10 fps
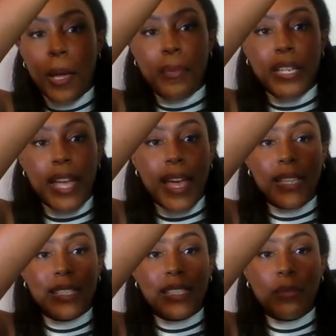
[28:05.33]
but it
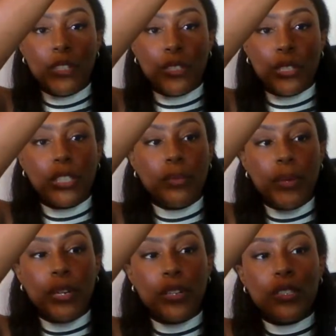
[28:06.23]
has some girly
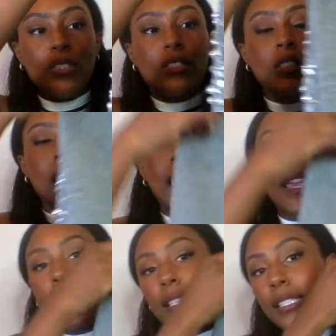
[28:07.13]
pearls
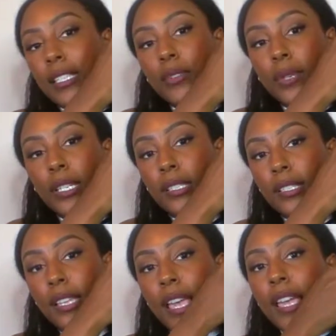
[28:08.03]
and sequins.